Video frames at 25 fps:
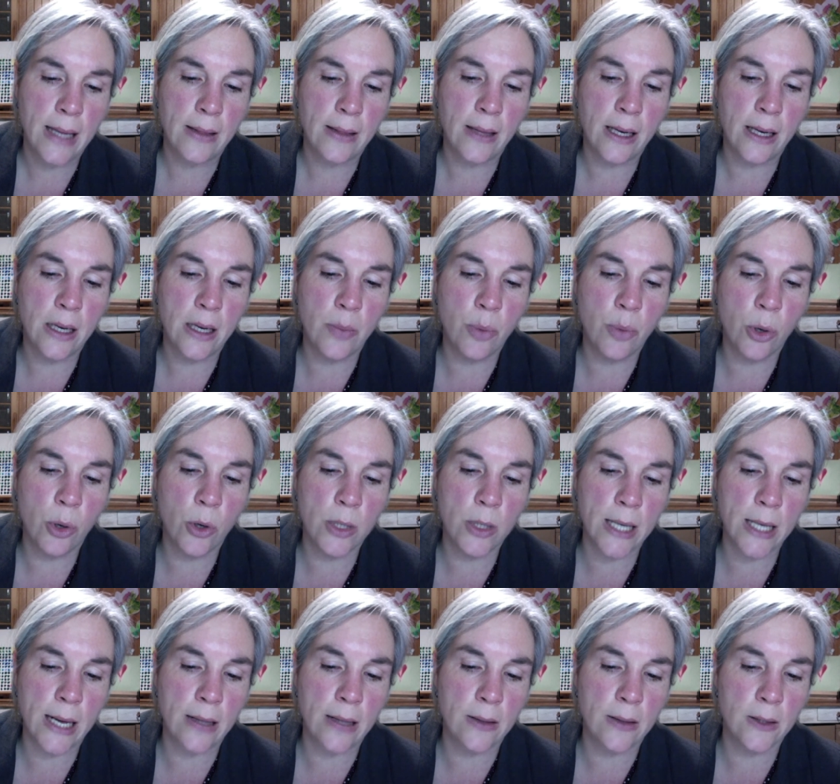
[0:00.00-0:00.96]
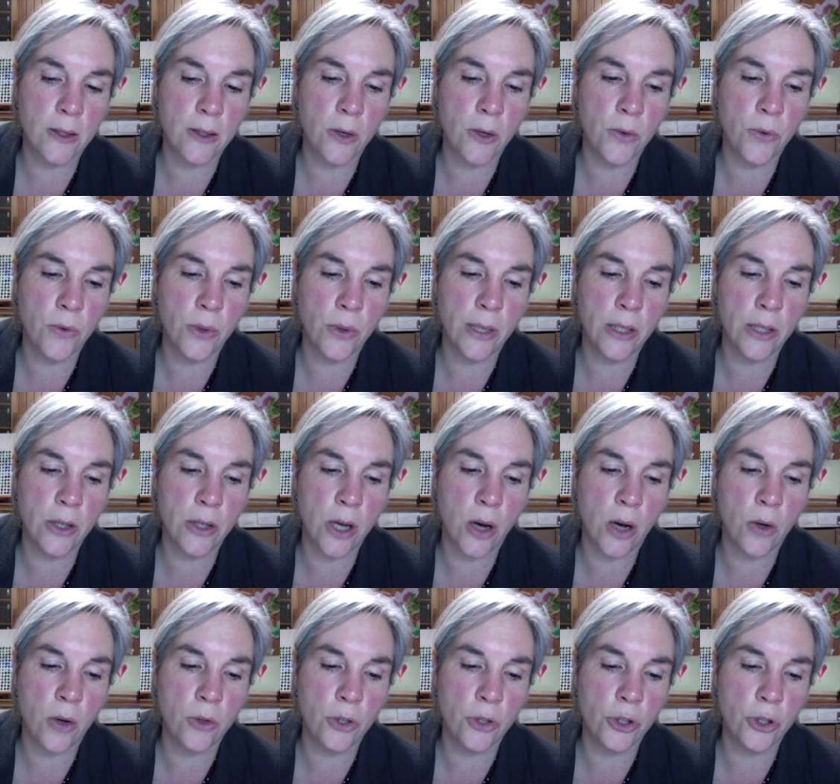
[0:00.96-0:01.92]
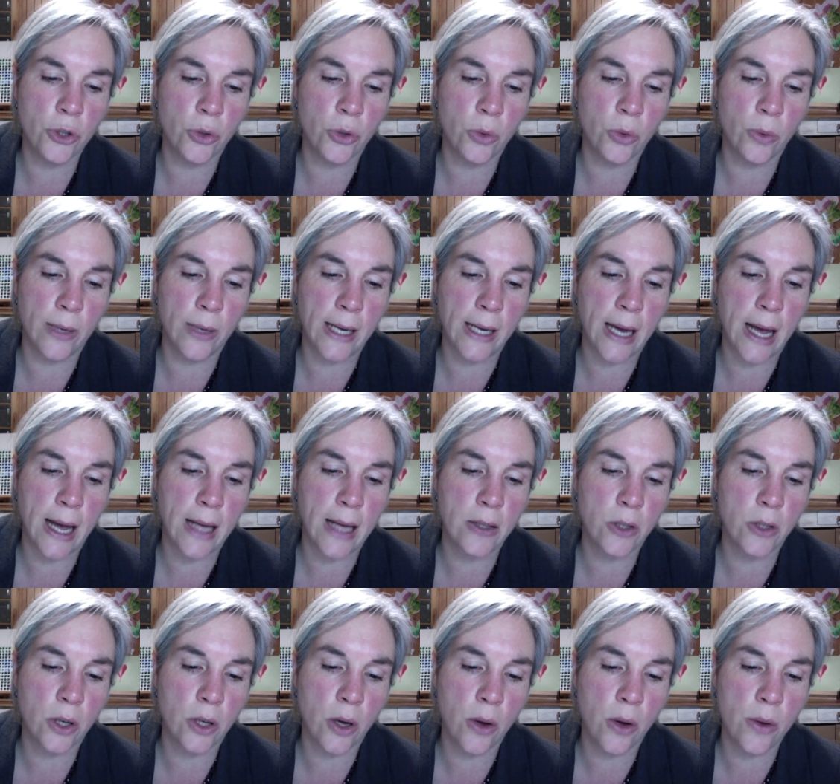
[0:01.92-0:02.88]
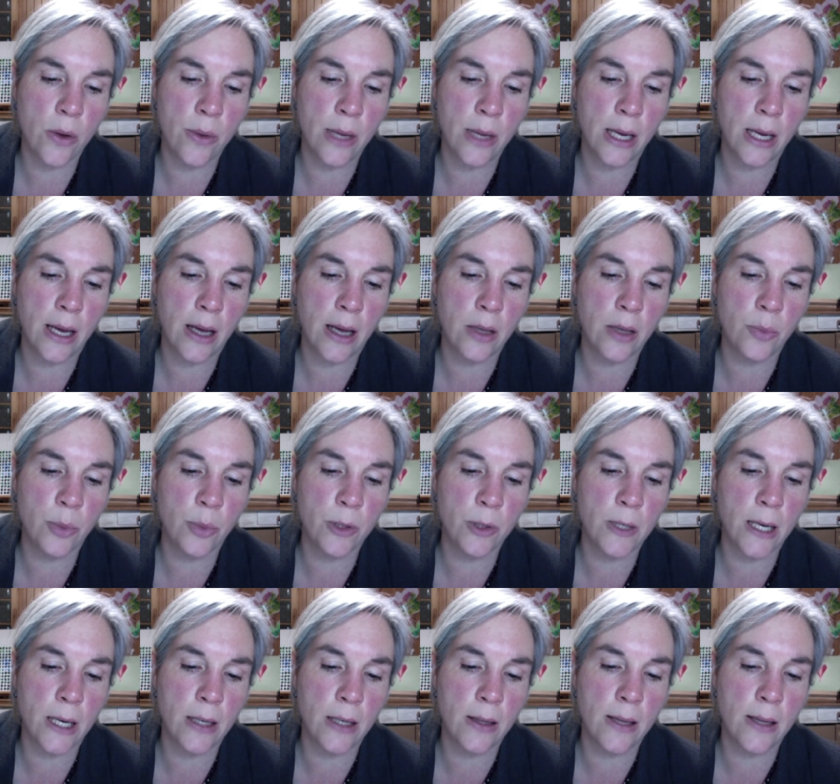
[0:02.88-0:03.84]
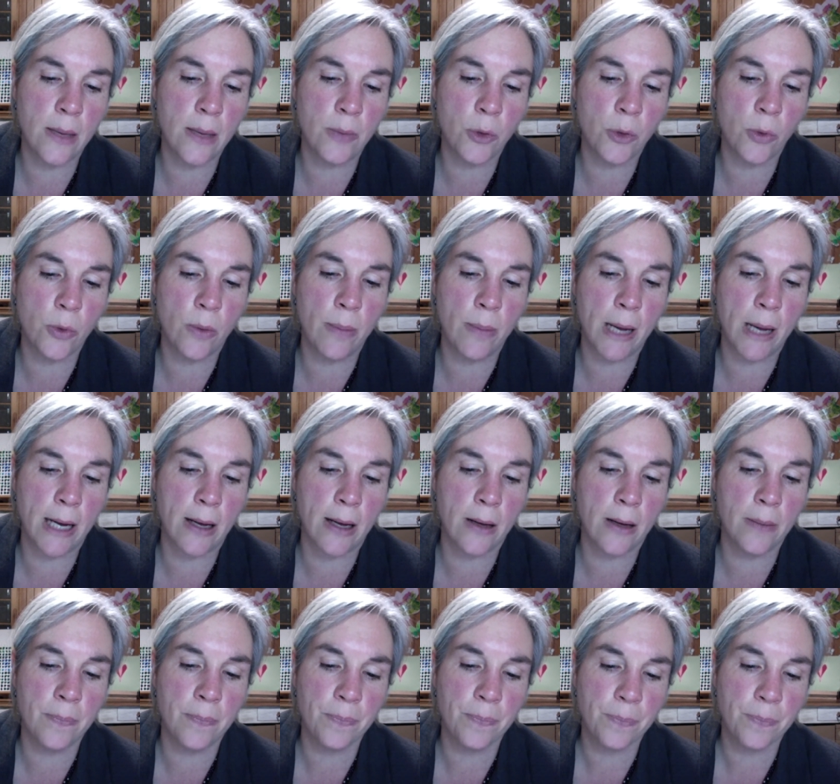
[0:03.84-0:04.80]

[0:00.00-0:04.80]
Then he brought out silver and gold jewelry and clothing and presented them to Rebekah.